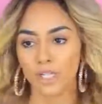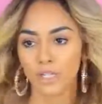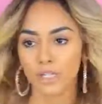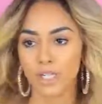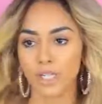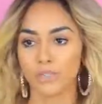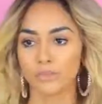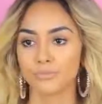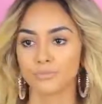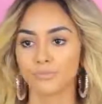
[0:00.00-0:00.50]
you
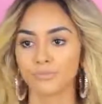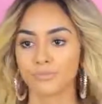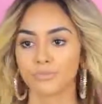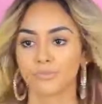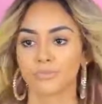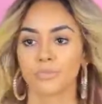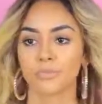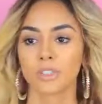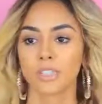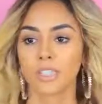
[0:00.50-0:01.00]
know,
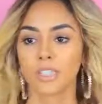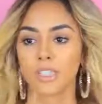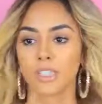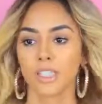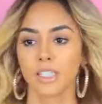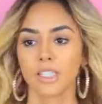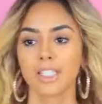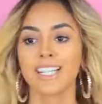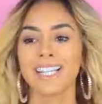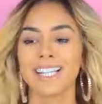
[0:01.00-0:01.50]

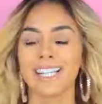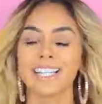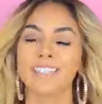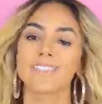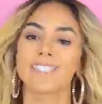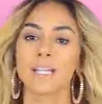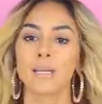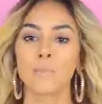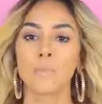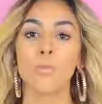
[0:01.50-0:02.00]
it
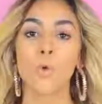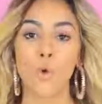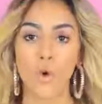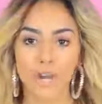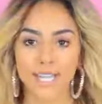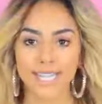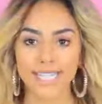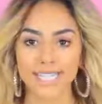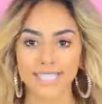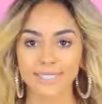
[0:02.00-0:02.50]
gives it
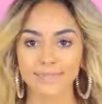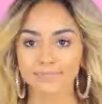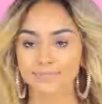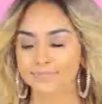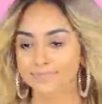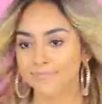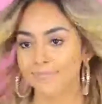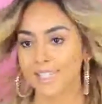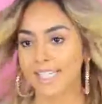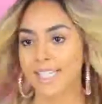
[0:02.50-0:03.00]
body.
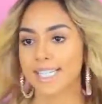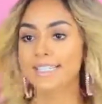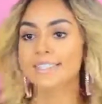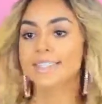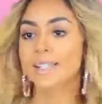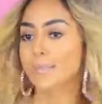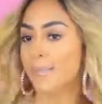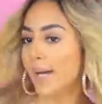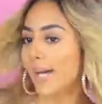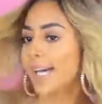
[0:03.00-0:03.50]
It
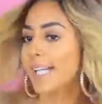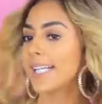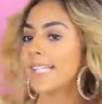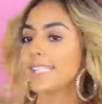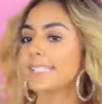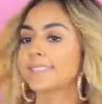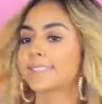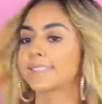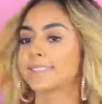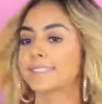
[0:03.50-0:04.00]
gives it body.